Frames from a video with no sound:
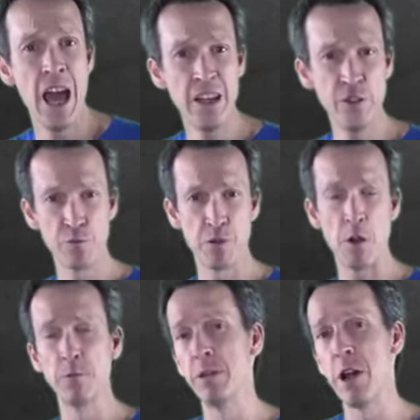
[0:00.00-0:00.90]
And you've
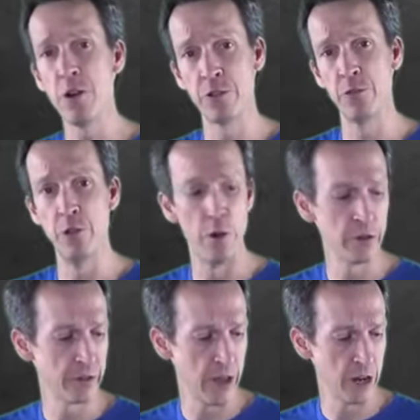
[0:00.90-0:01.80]
probably also
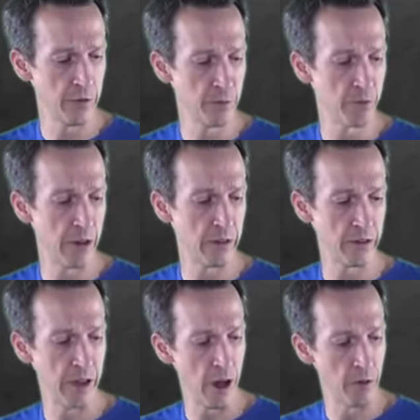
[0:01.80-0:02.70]
noticed that if you press
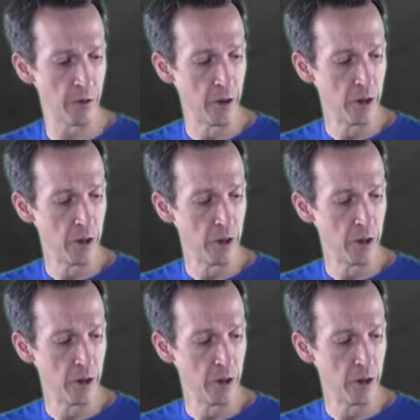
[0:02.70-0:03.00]
it down